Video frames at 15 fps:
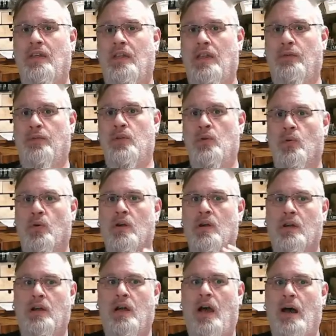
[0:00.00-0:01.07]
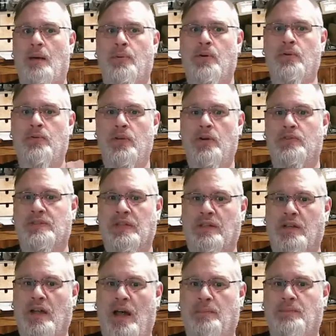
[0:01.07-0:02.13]
if you are a cop who knows that
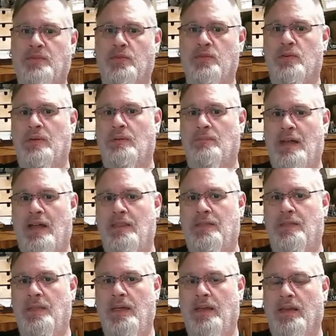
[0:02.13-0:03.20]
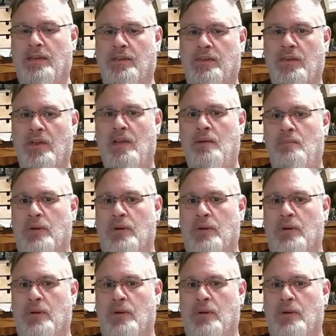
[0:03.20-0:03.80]
cops are doing bad things,